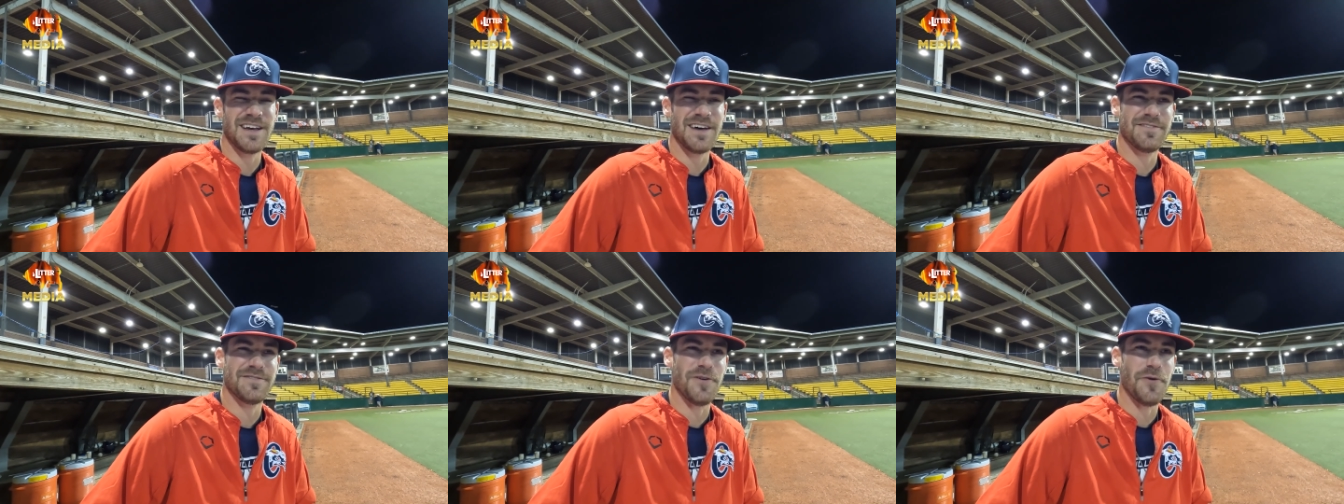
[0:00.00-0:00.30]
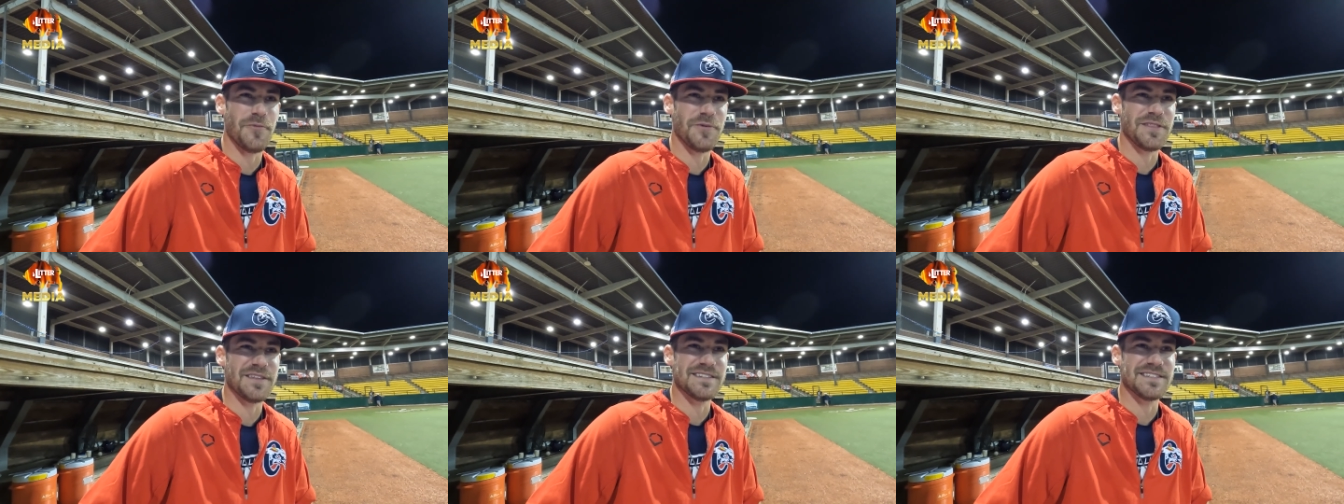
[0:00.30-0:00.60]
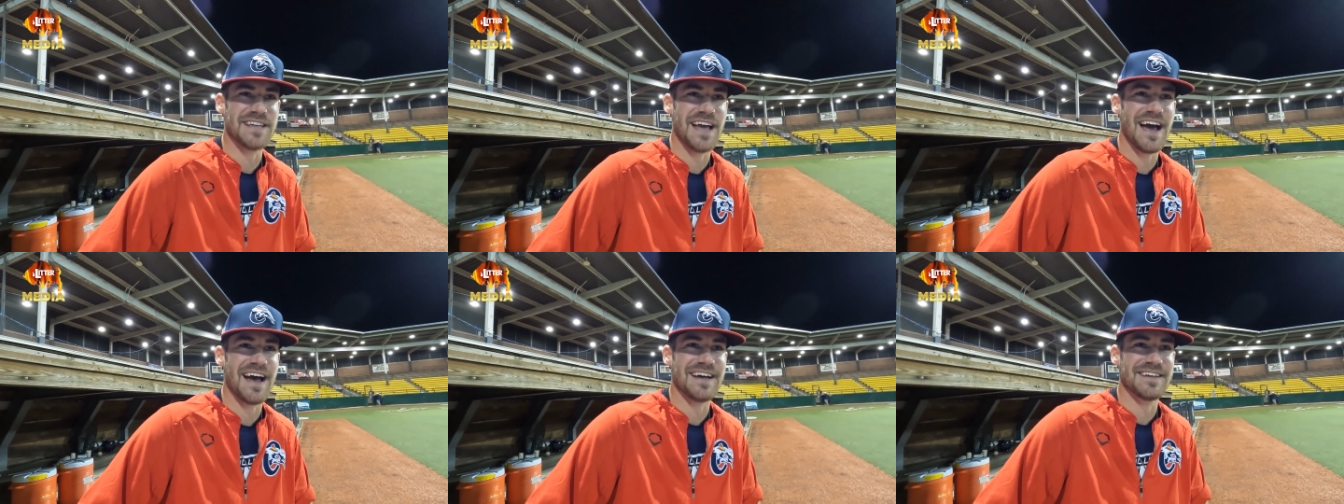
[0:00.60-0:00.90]
have fun with
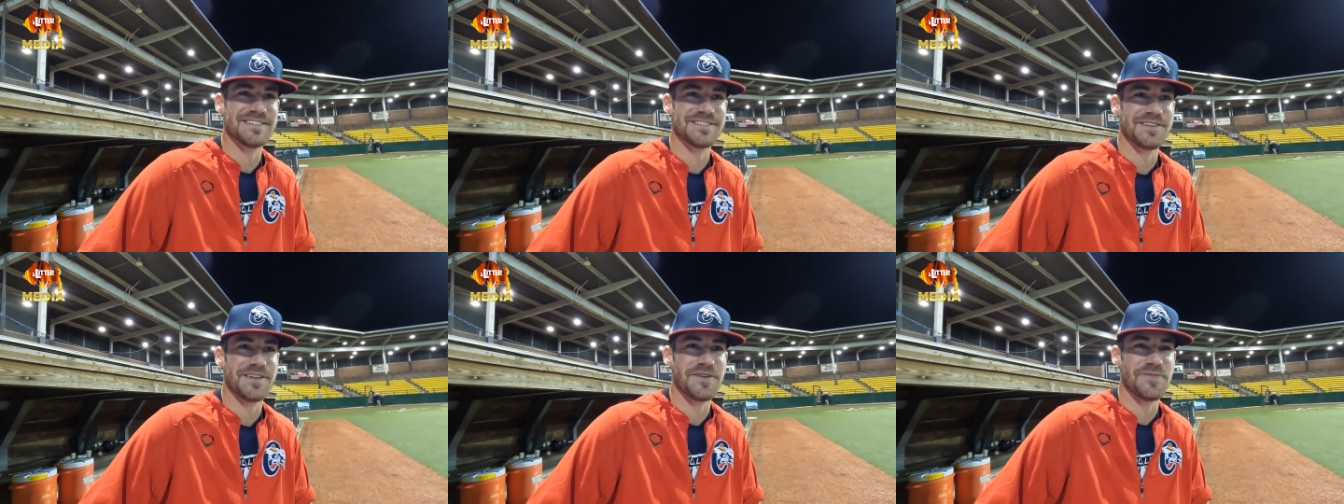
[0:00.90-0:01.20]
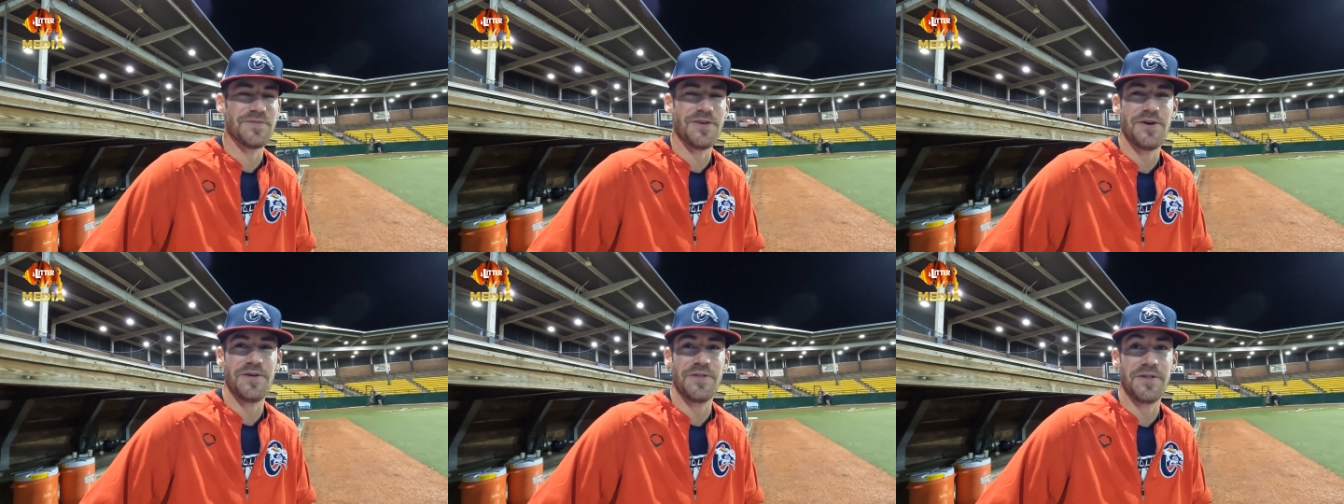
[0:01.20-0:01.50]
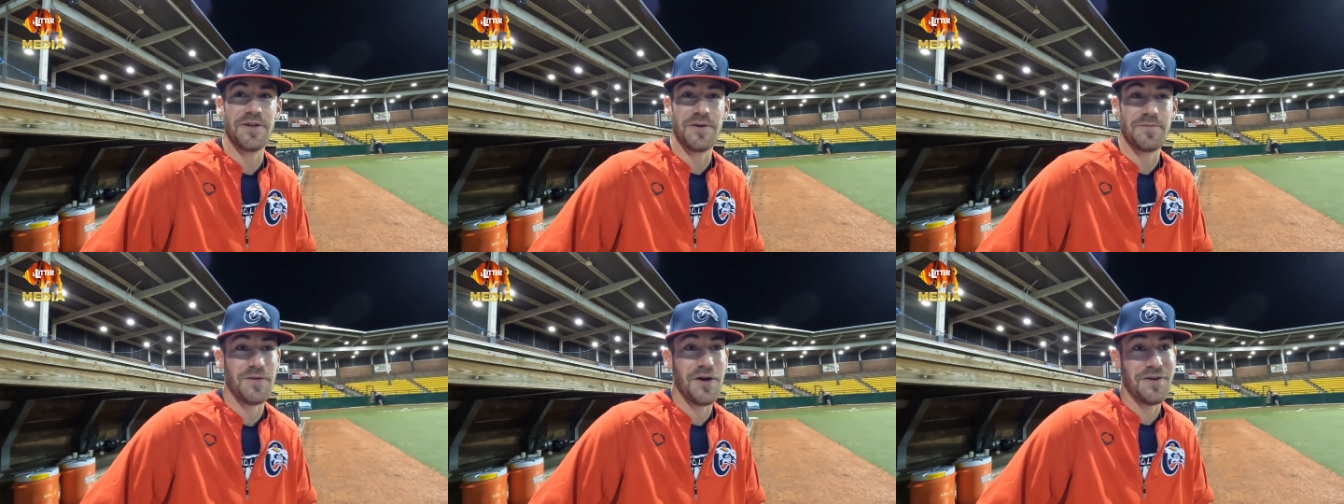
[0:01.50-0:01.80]
these guys, and let them know
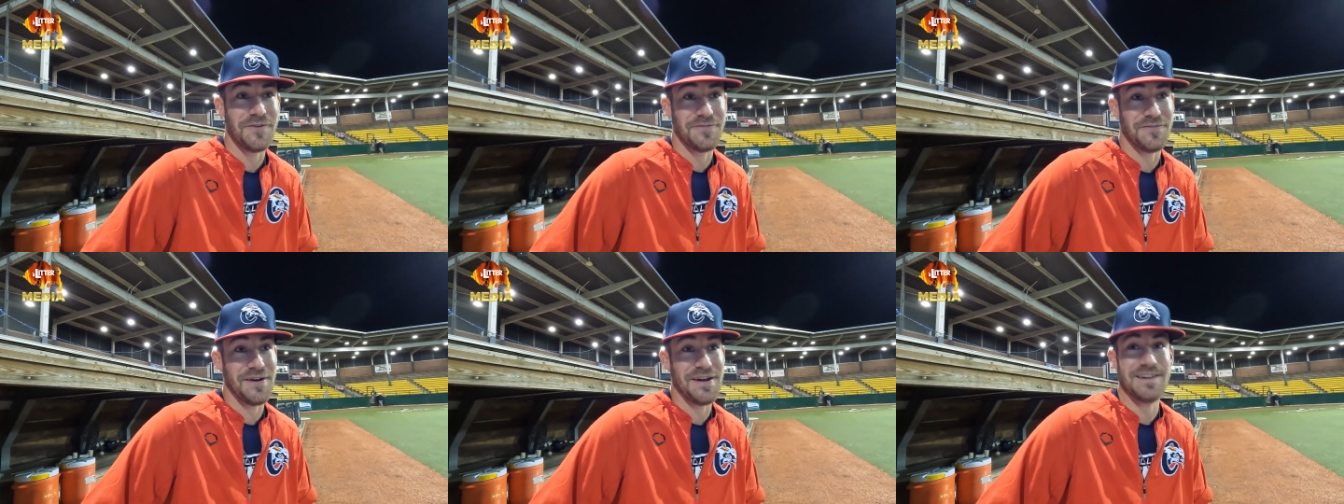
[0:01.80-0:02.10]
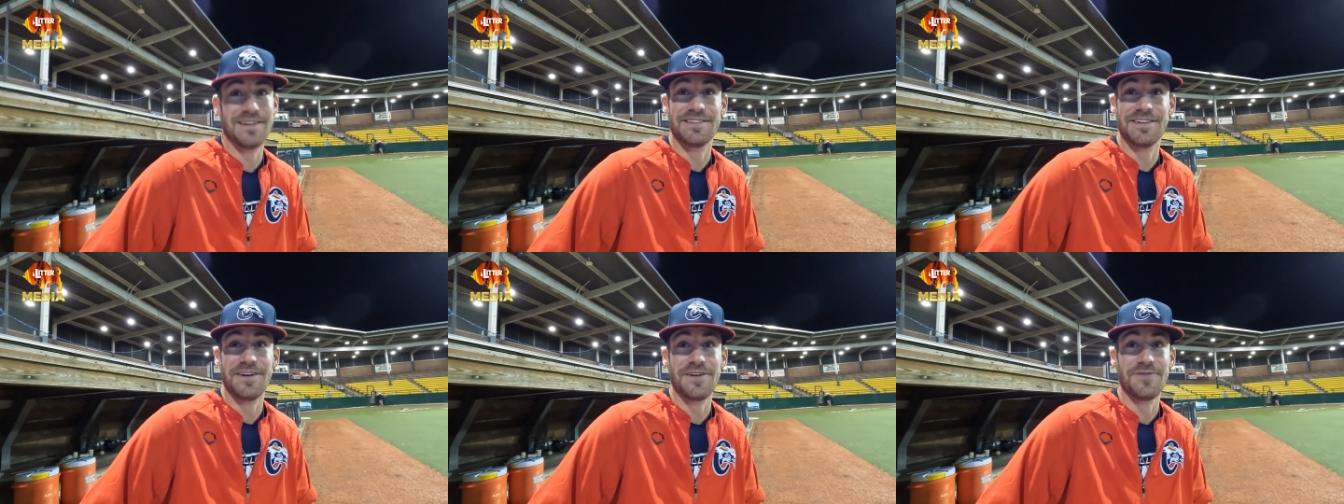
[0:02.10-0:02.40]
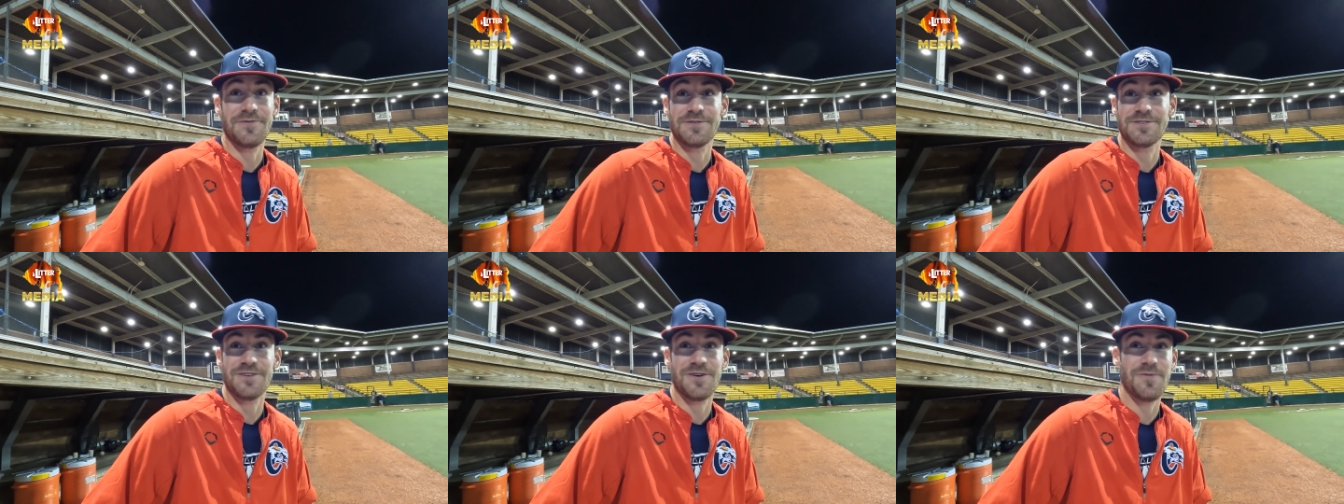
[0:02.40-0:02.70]
that I'm not afraid to tell
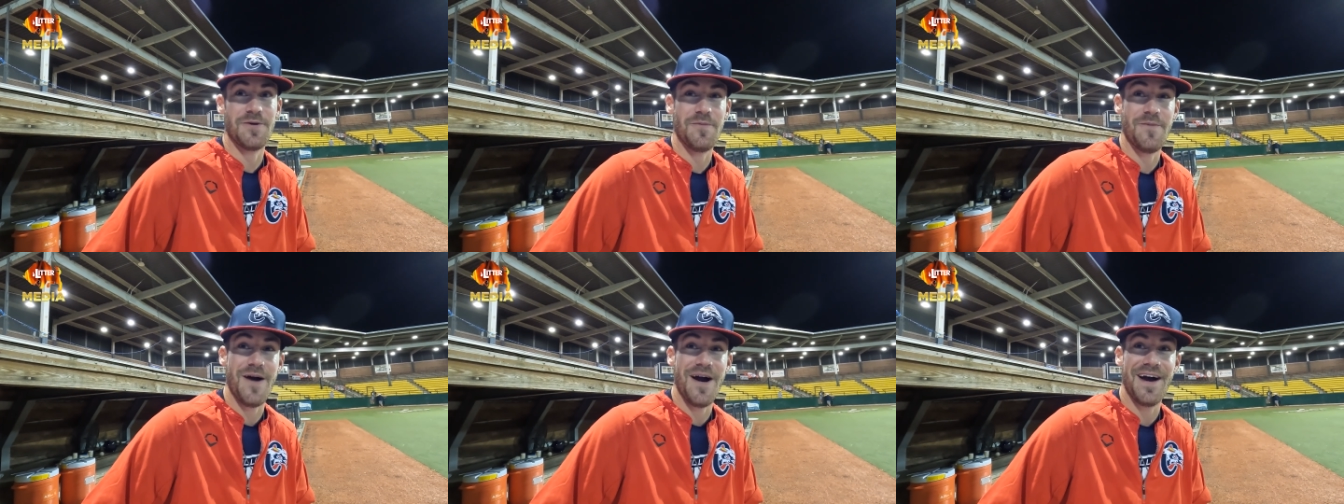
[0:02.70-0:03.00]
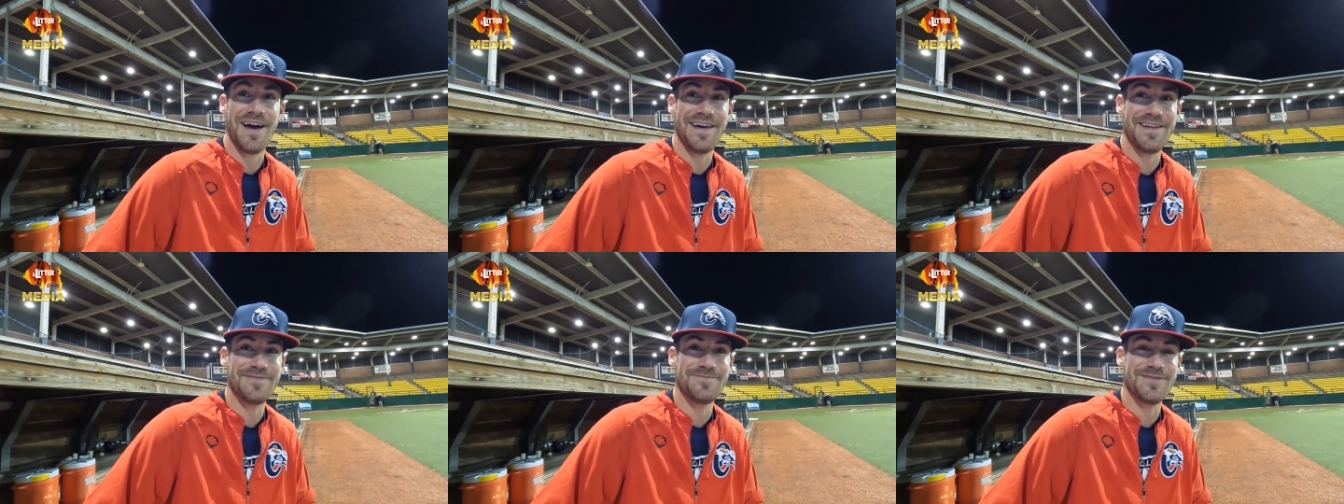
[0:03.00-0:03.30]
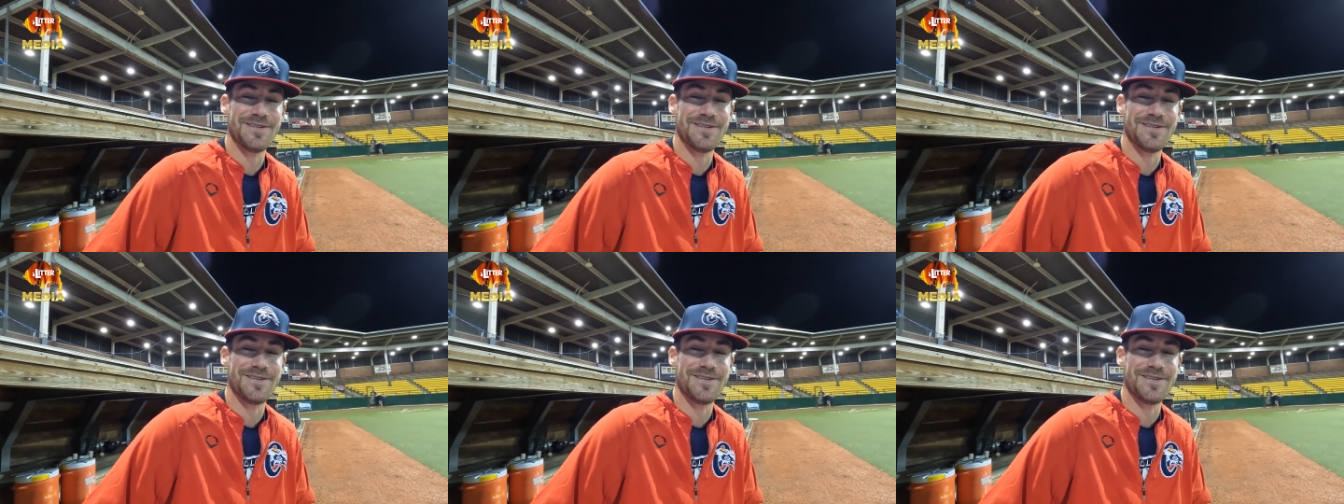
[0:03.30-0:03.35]
you what's on my mind.